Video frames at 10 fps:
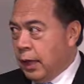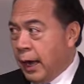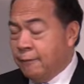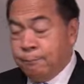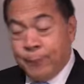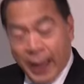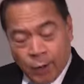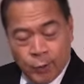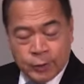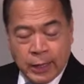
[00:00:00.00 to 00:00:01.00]
I
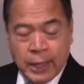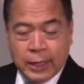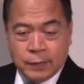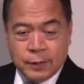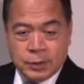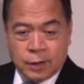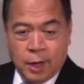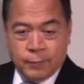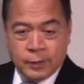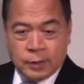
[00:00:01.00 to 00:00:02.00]
borrowed a lot of this
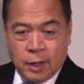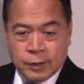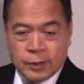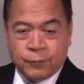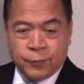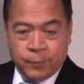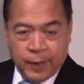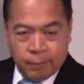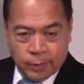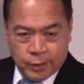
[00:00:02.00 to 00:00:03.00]
concept from
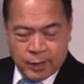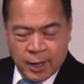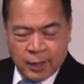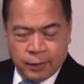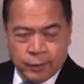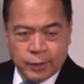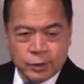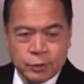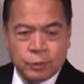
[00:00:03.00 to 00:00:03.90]
Emerson Eggerichs,